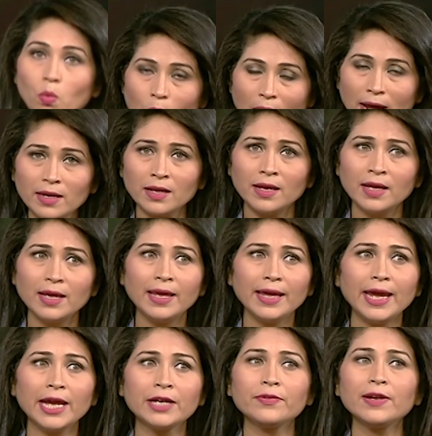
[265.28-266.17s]
One,
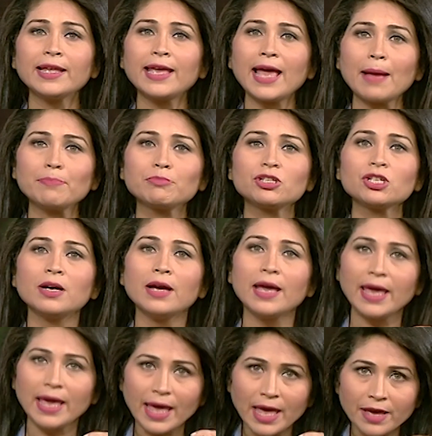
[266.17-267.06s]
it will capture
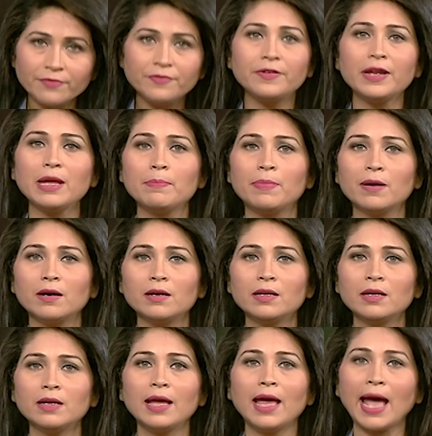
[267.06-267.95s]
every bird